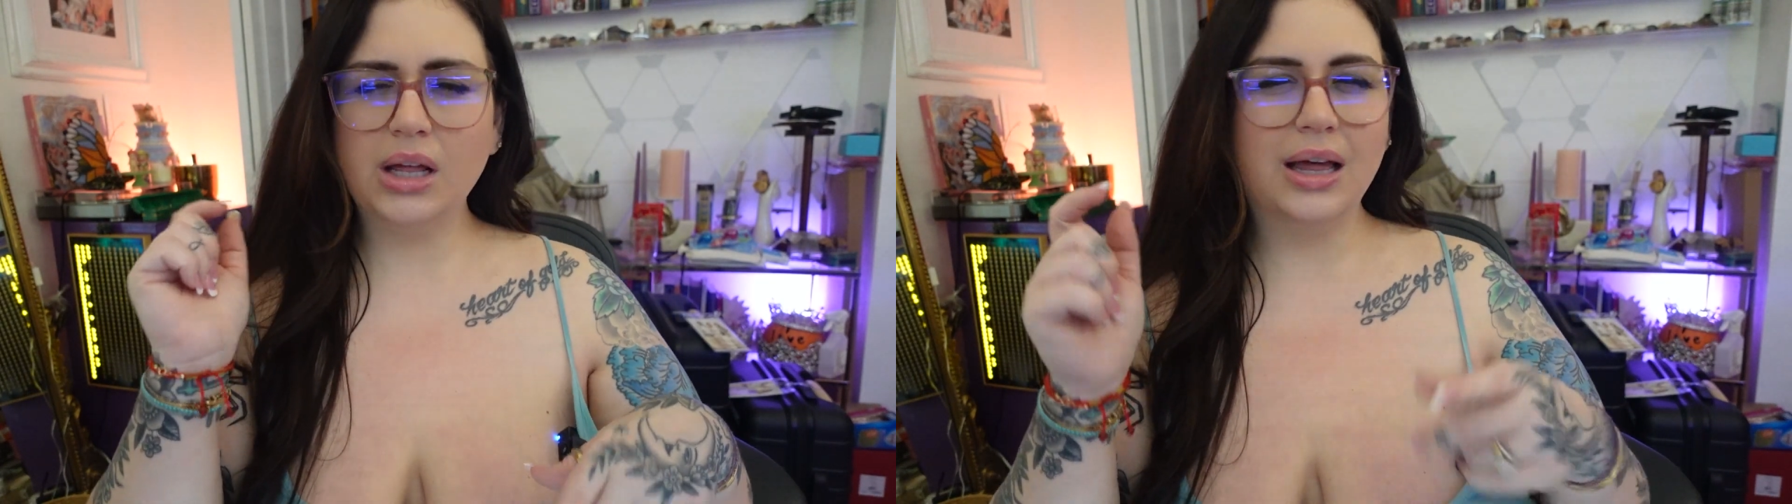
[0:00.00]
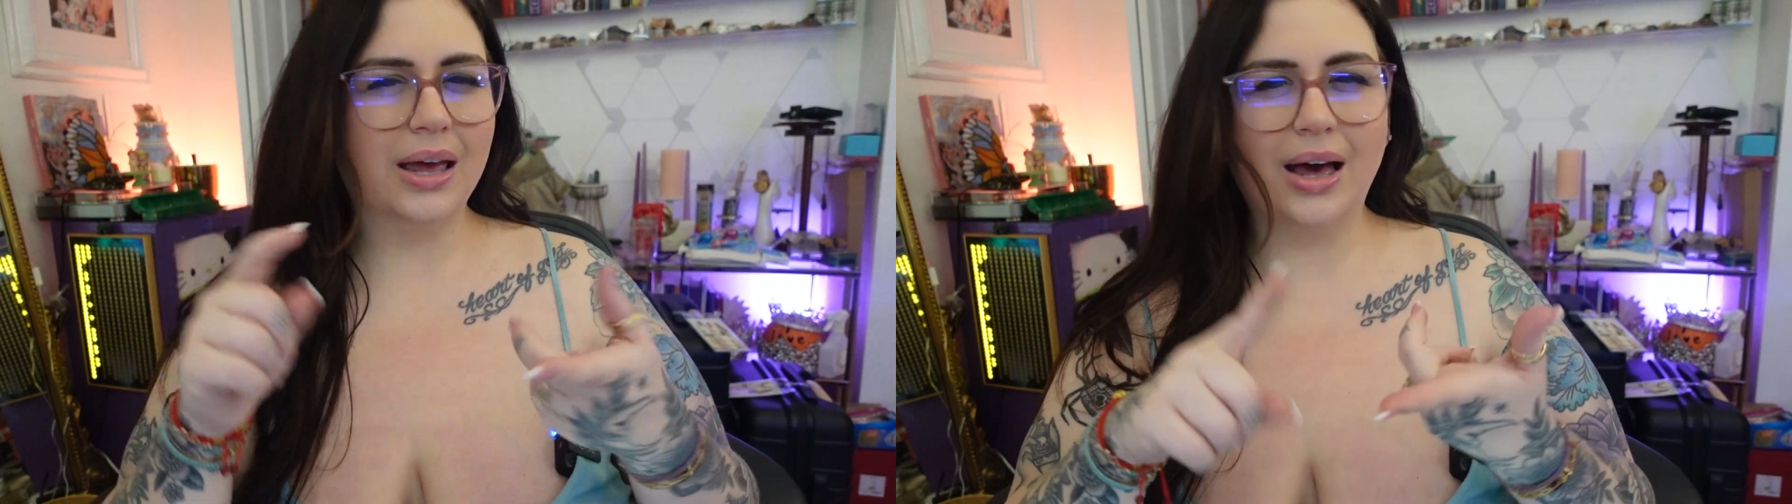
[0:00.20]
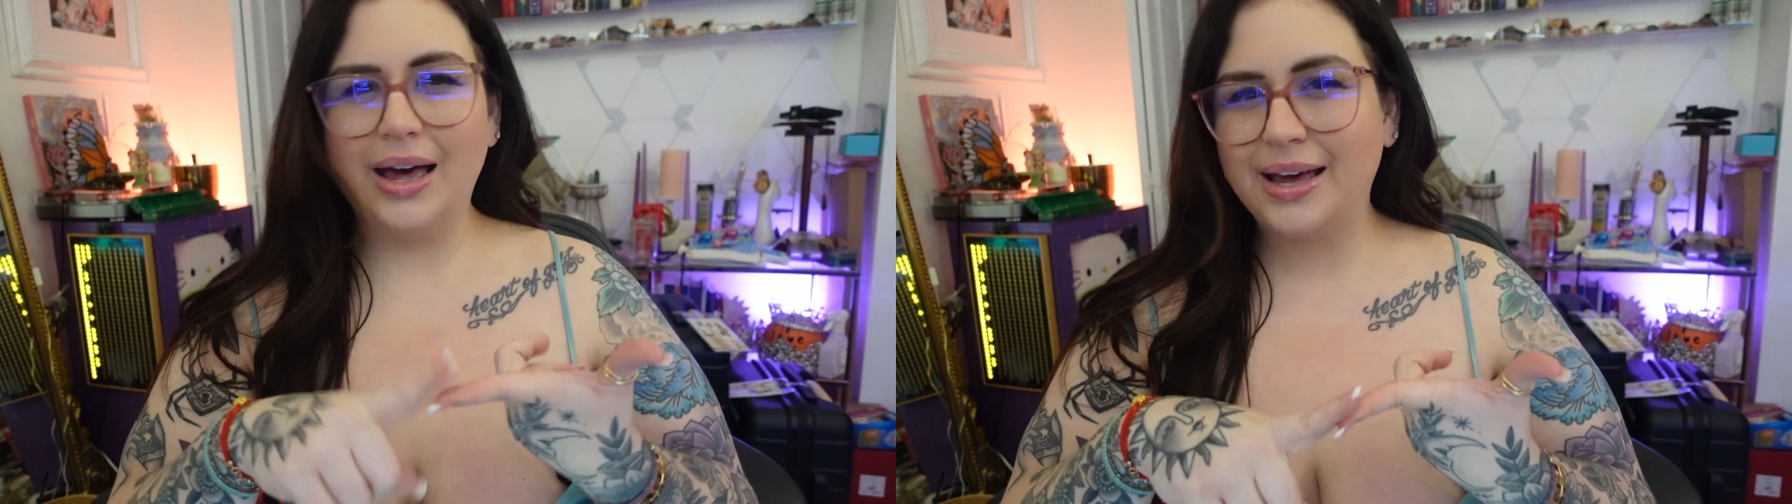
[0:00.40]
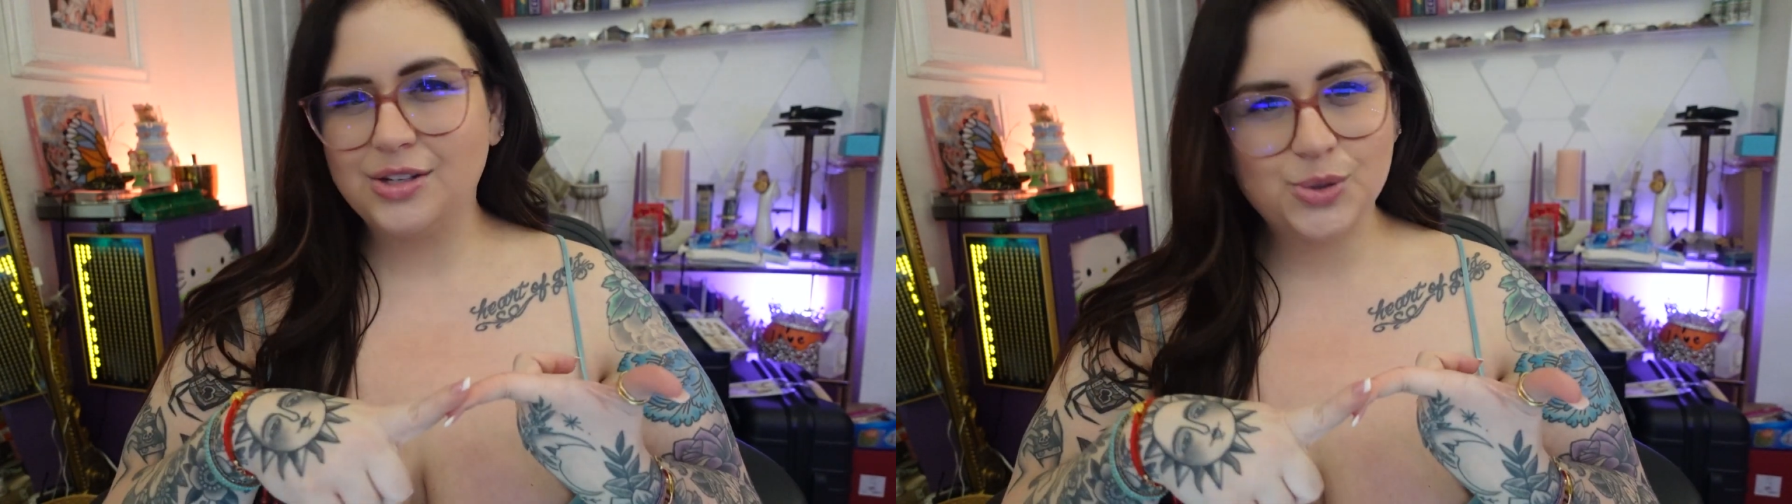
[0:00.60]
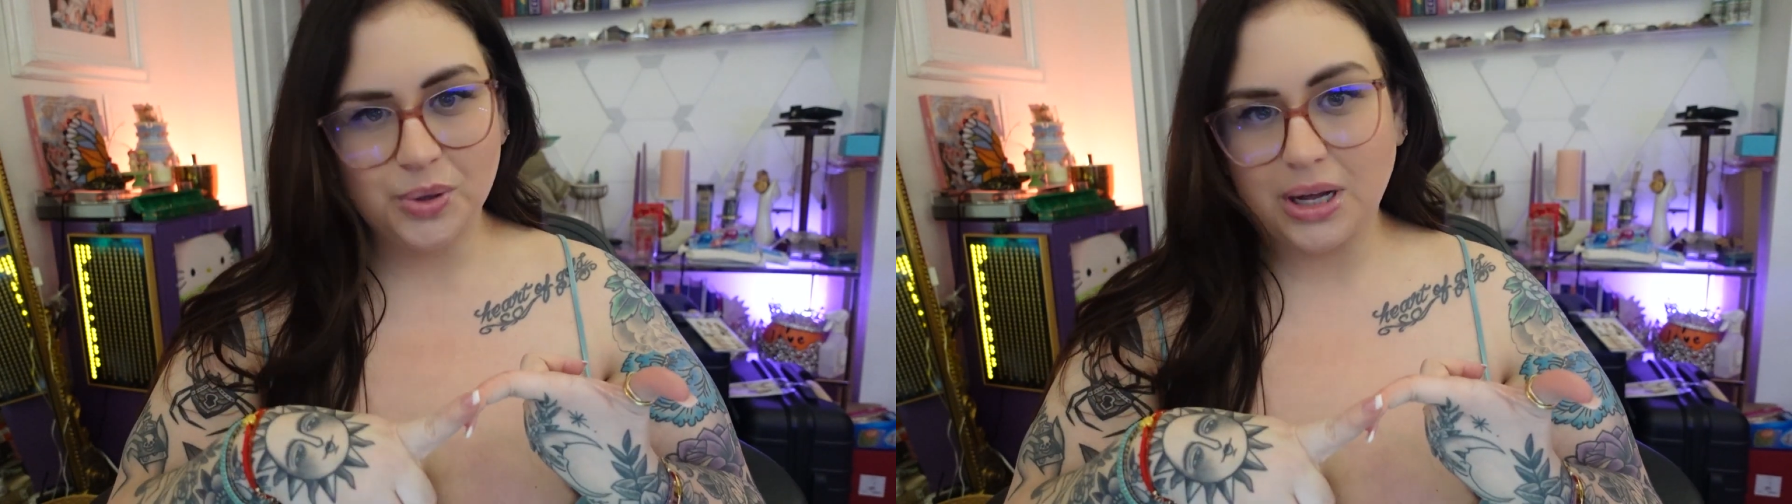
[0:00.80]
like a
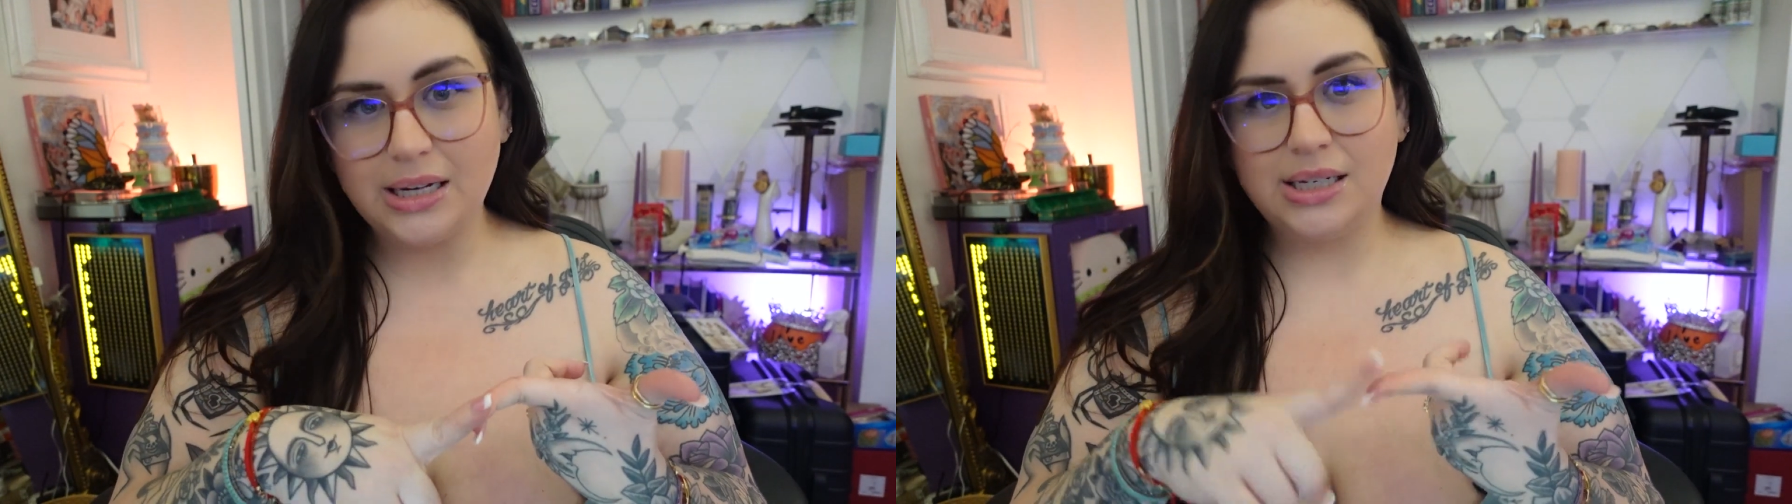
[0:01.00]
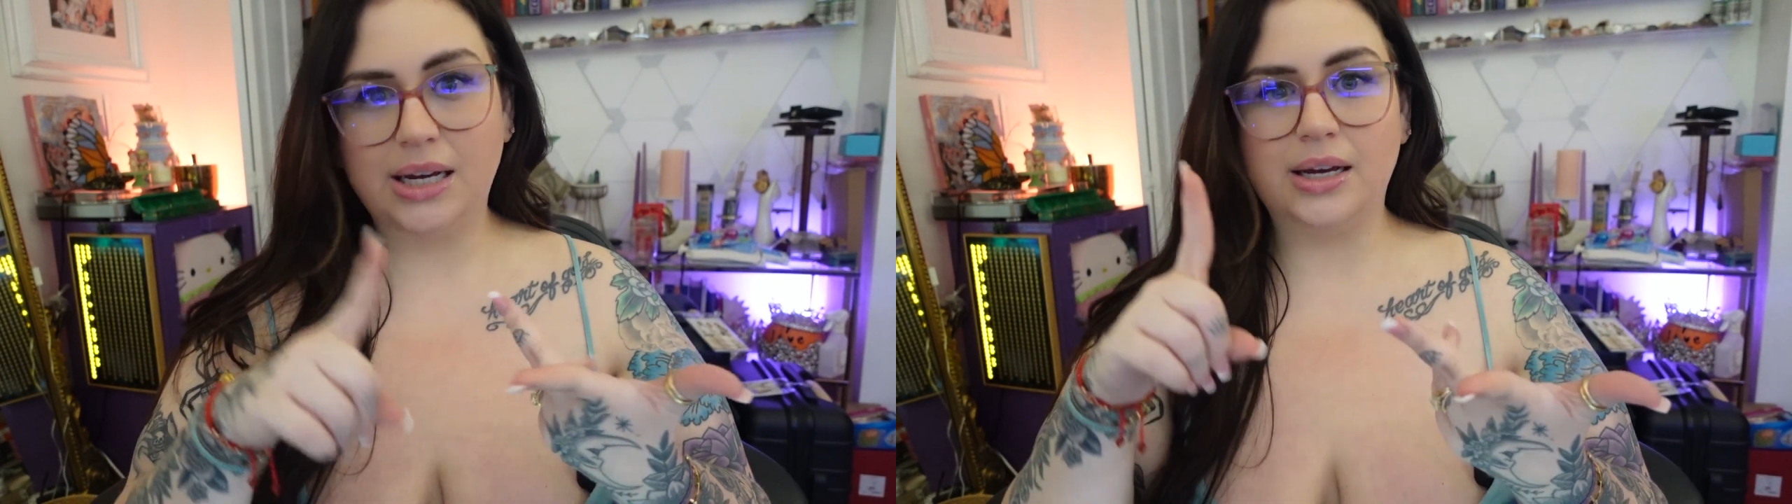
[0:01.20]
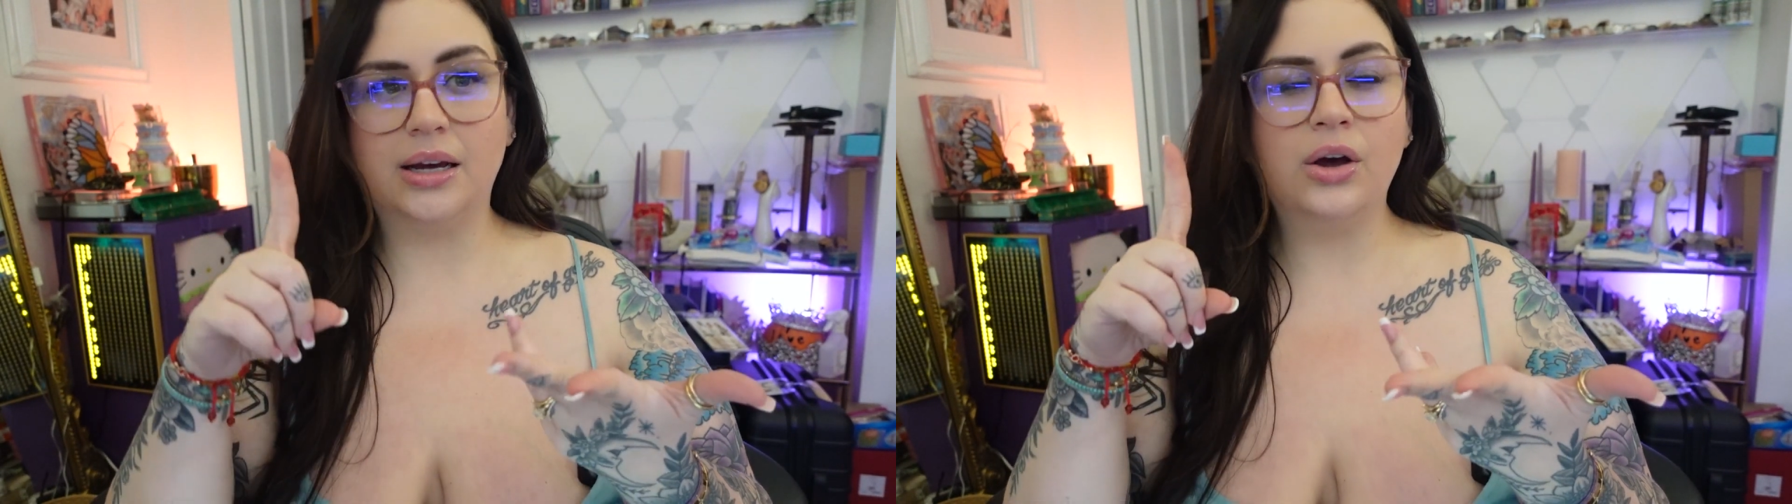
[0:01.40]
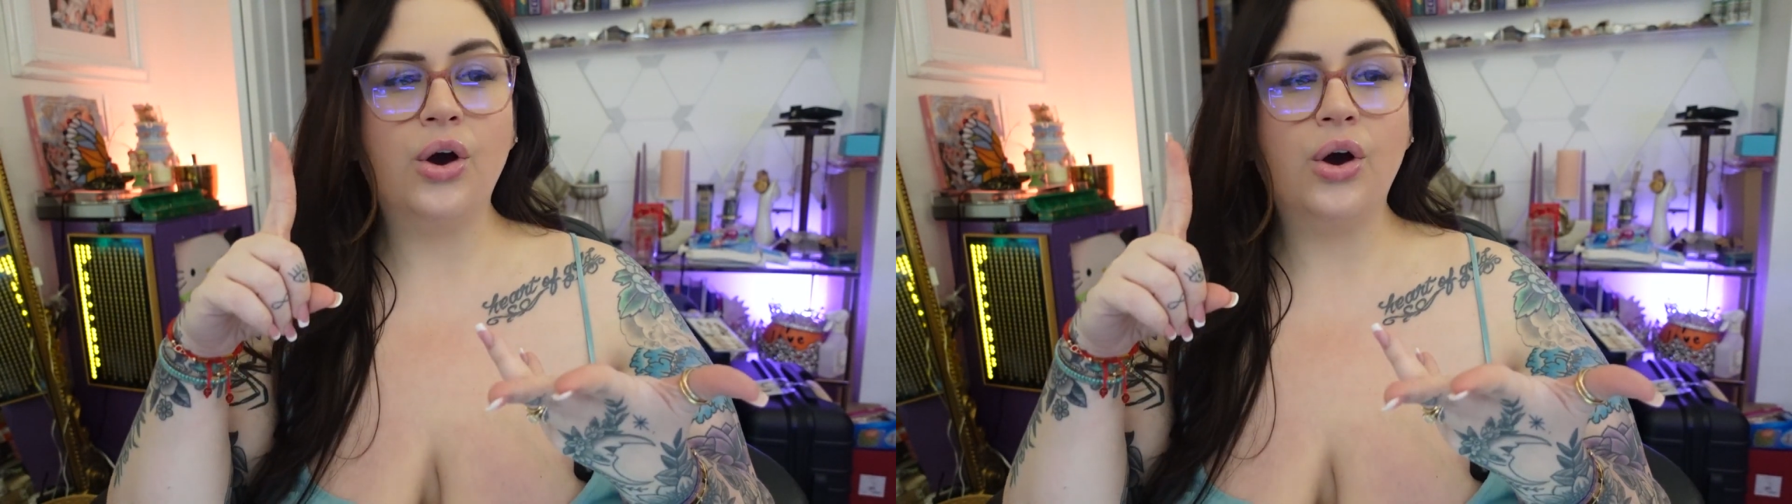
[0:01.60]
school ID,